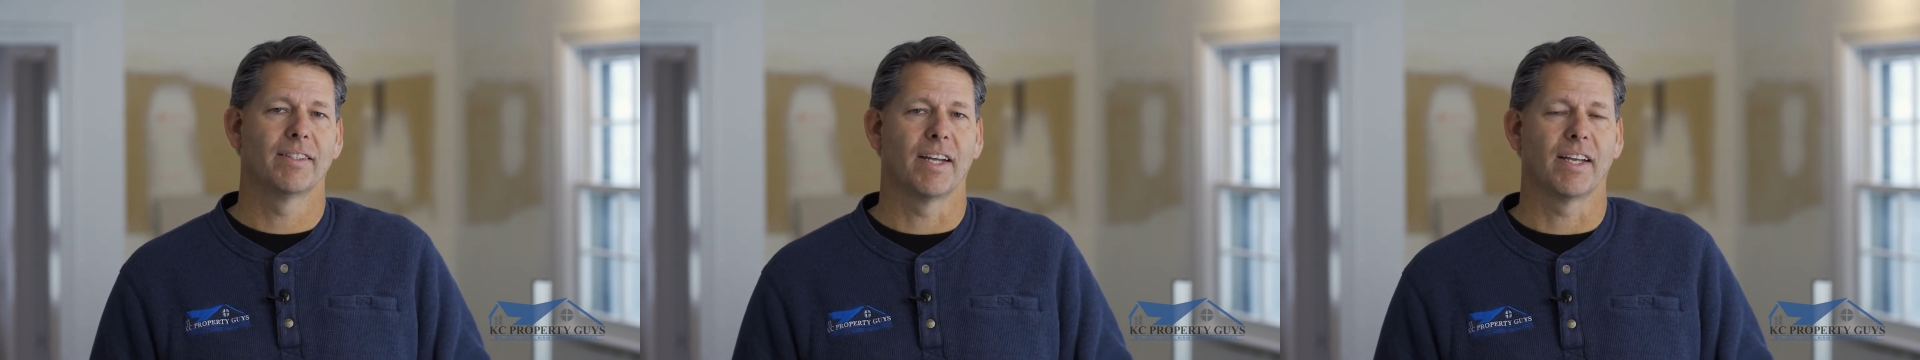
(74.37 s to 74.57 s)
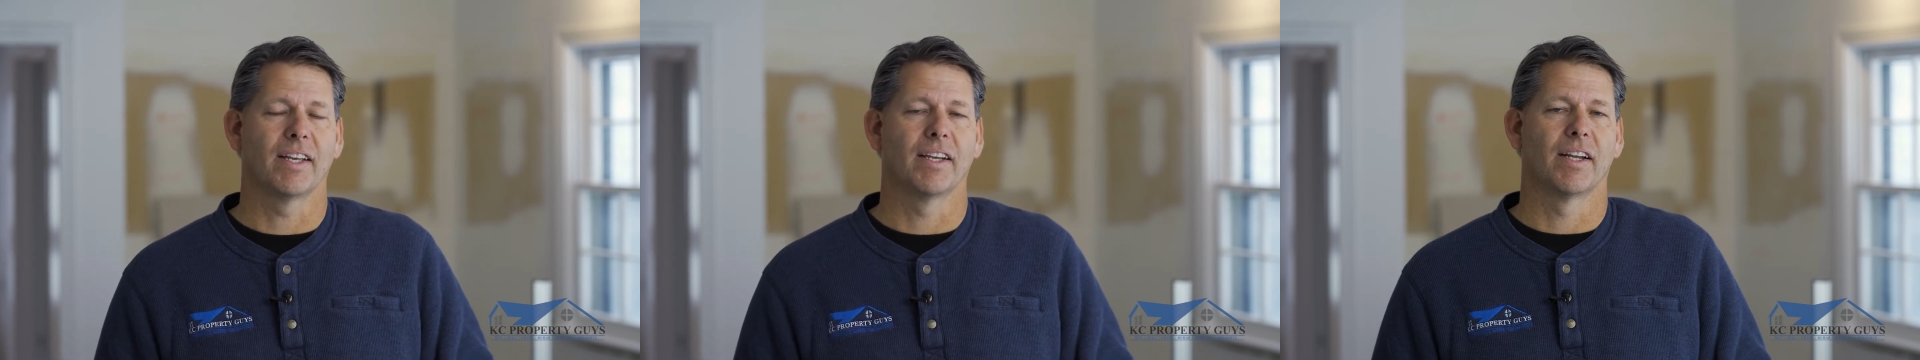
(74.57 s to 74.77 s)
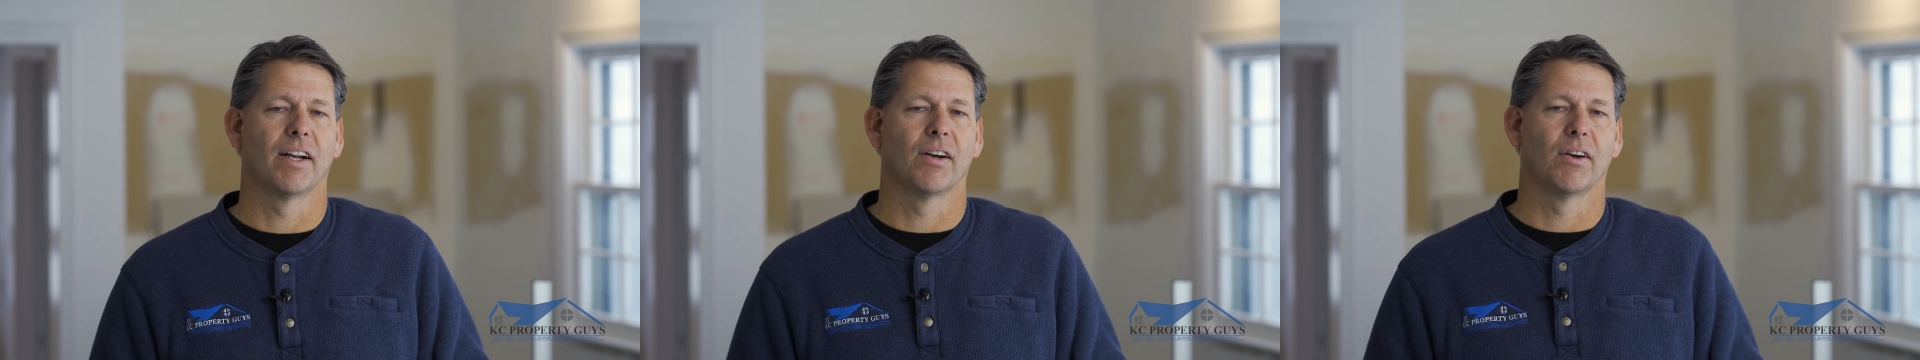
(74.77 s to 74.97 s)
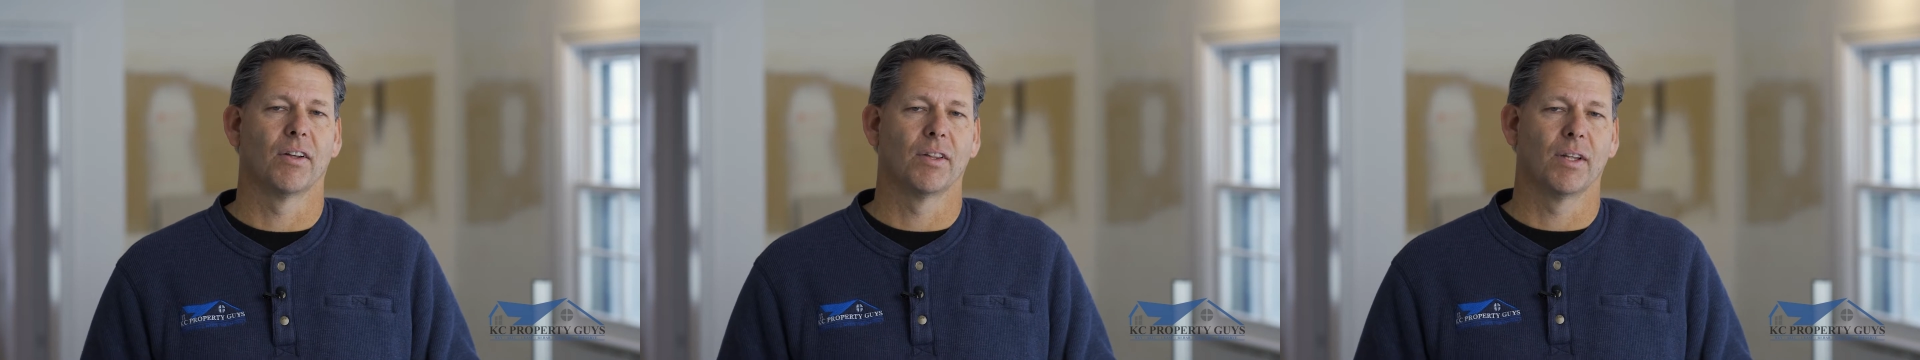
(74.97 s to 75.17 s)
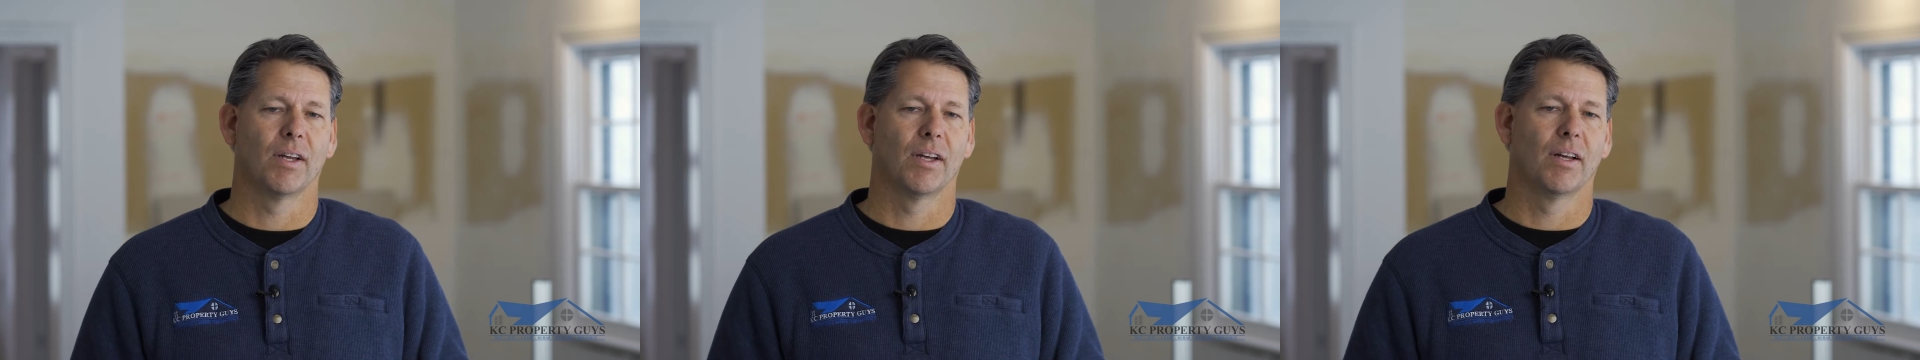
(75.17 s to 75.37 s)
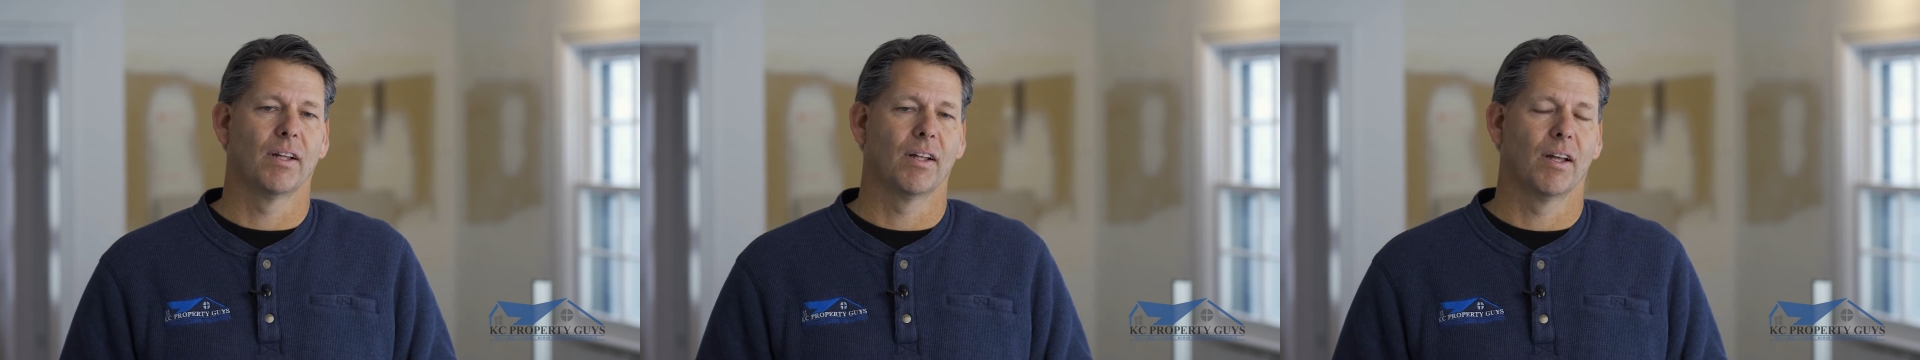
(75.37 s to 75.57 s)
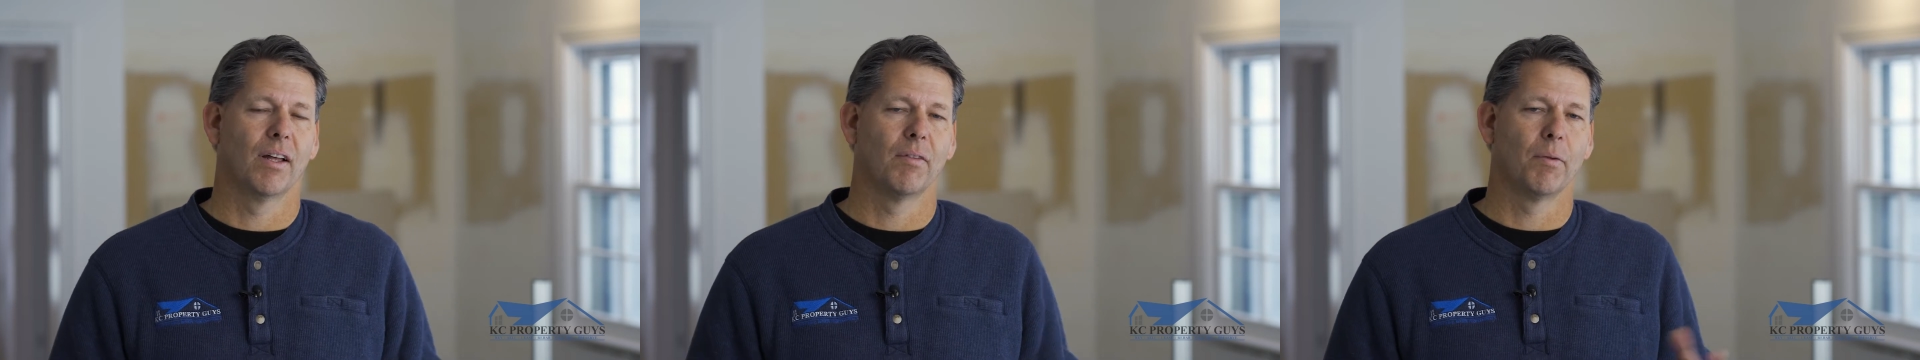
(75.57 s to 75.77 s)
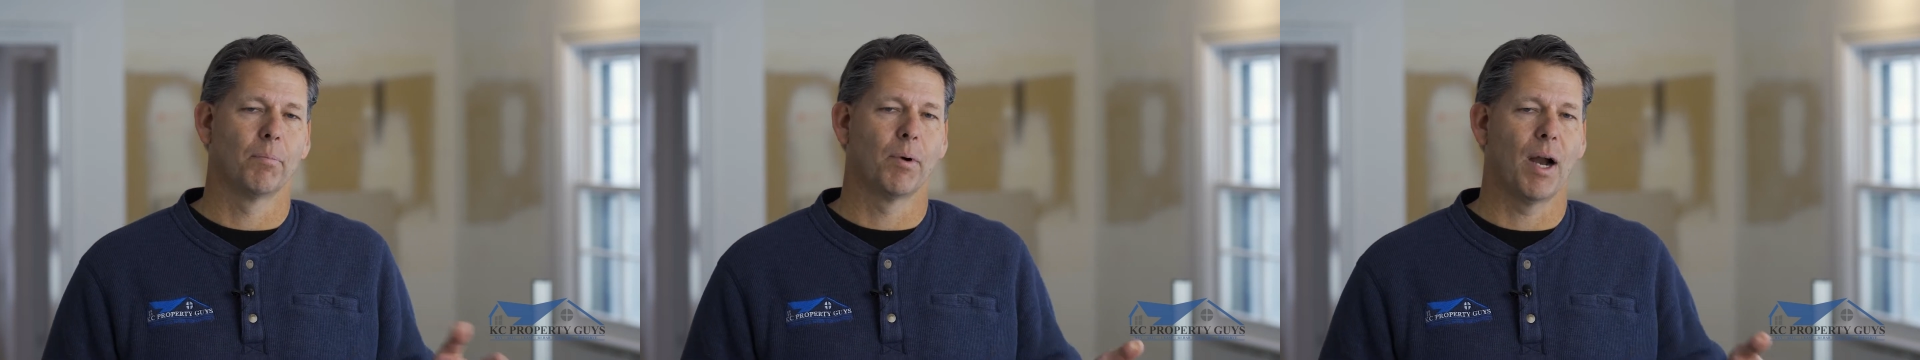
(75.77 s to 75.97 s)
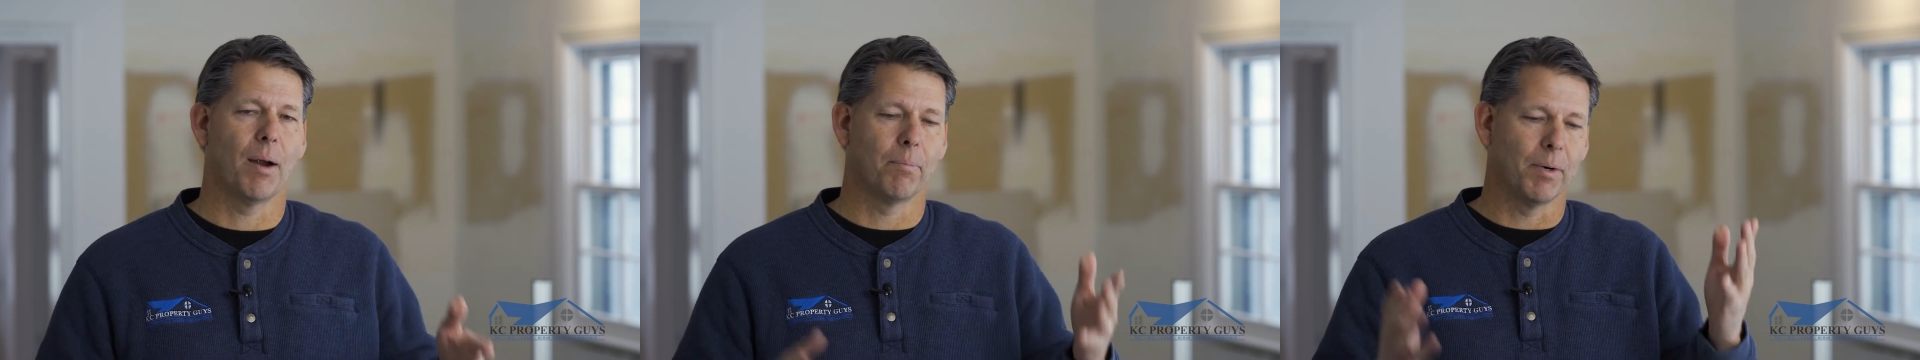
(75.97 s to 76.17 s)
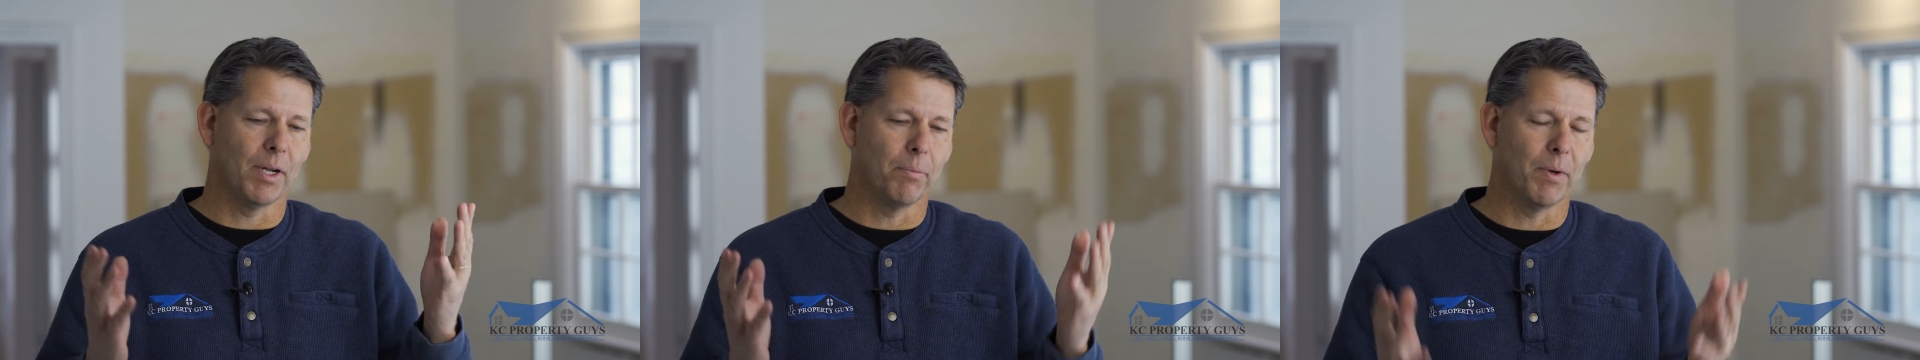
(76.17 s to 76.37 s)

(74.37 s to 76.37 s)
taken care of the property.